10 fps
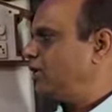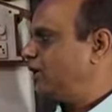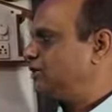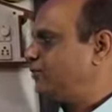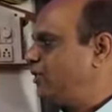
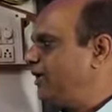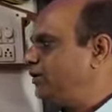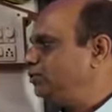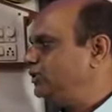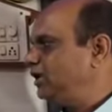corresponding
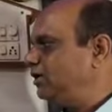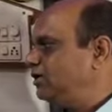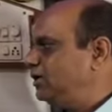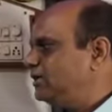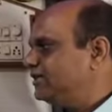to the
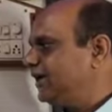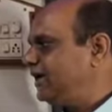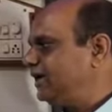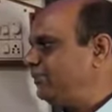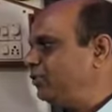
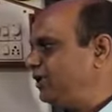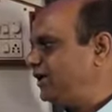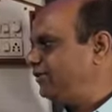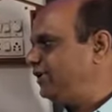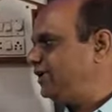second component
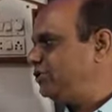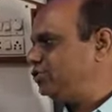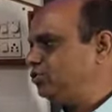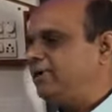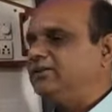interval is
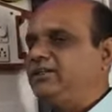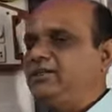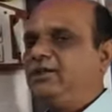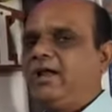2 by 3,